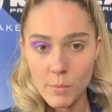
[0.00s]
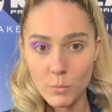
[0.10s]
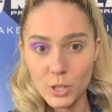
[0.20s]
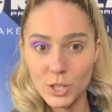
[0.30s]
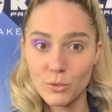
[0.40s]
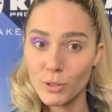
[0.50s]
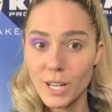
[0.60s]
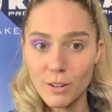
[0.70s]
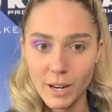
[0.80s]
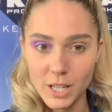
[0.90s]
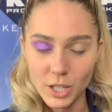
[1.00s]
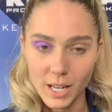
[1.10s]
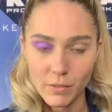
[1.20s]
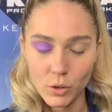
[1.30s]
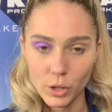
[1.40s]
which is a really great
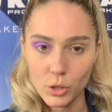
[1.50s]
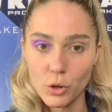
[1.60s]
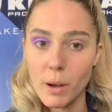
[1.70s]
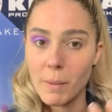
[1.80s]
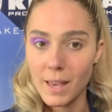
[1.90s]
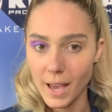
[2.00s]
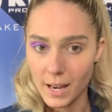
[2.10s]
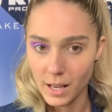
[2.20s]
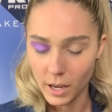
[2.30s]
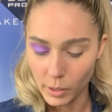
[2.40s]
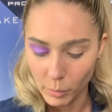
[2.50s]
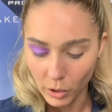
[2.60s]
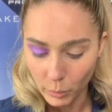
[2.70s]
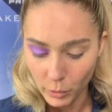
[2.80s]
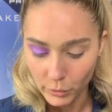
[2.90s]
shade if you're going to try and make any colour
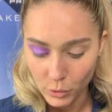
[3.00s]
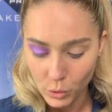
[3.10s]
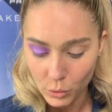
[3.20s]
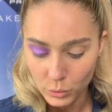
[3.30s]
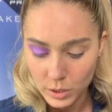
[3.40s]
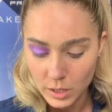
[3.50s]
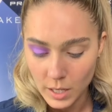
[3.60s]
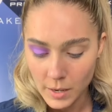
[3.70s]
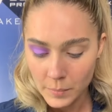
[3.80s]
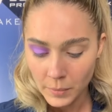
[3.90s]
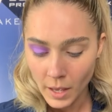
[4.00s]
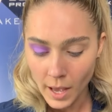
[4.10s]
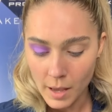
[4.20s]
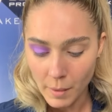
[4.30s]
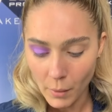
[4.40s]
pop, of course.
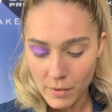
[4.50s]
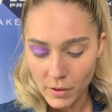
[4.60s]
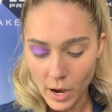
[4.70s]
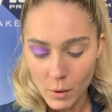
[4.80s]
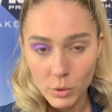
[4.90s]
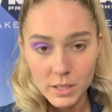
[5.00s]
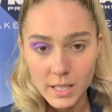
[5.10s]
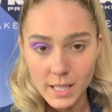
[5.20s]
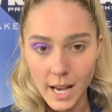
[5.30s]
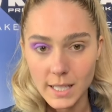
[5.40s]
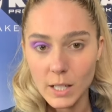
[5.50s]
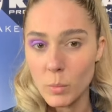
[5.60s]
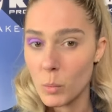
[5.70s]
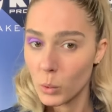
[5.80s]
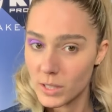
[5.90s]
However, I wanted to add a little
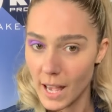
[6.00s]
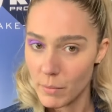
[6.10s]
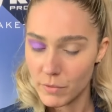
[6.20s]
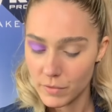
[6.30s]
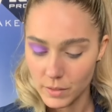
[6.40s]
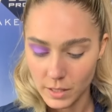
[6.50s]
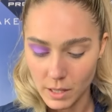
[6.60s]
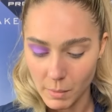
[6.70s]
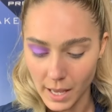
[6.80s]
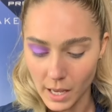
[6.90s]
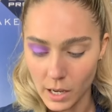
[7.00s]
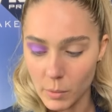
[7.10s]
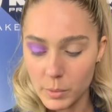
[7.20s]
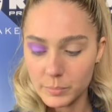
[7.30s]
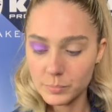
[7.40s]
bit more depth to the
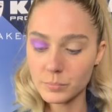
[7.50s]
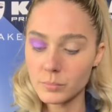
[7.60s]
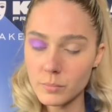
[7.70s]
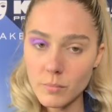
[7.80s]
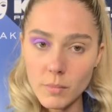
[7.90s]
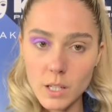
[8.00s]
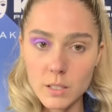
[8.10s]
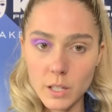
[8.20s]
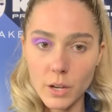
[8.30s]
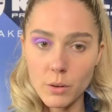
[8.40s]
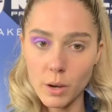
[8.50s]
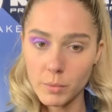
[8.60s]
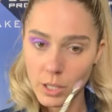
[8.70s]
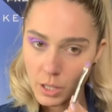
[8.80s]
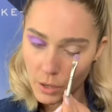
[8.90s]
makeup. So I'm
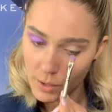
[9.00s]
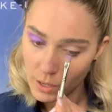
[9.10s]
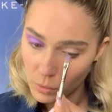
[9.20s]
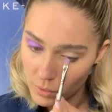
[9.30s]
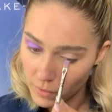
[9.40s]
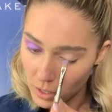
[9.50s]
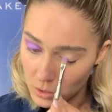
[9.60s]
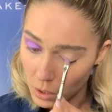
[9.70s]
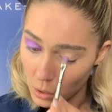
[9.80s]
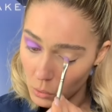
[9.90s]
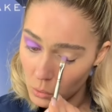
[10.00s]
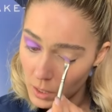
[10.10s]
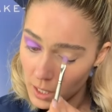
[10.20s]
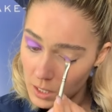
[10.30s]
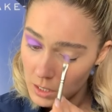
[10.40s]
going to go in with our Dark
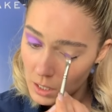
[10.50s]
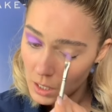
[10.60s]
Orchid,